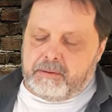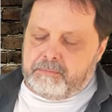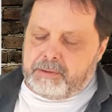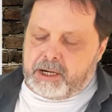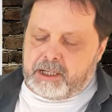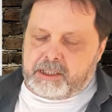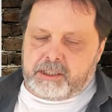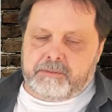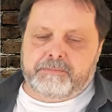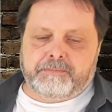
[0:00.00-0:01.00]

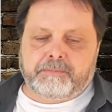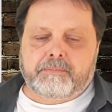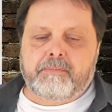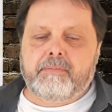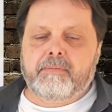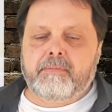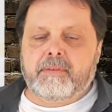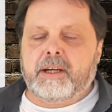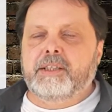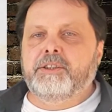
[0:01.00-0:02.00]
but
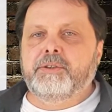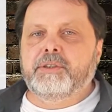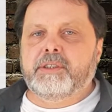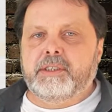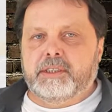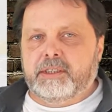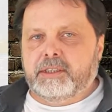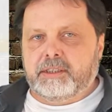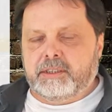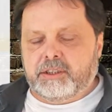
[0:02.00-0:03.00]
I use
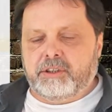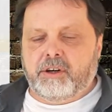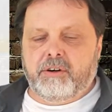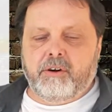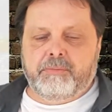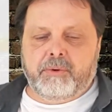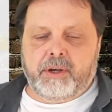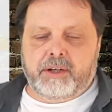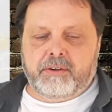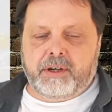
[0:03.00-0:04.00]
this star
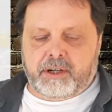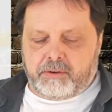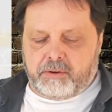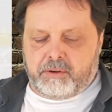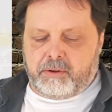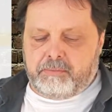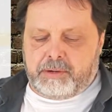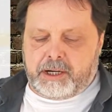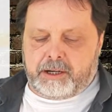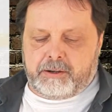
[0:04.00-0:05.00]
operator here on
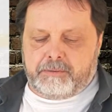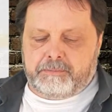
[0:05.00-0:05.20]
combined,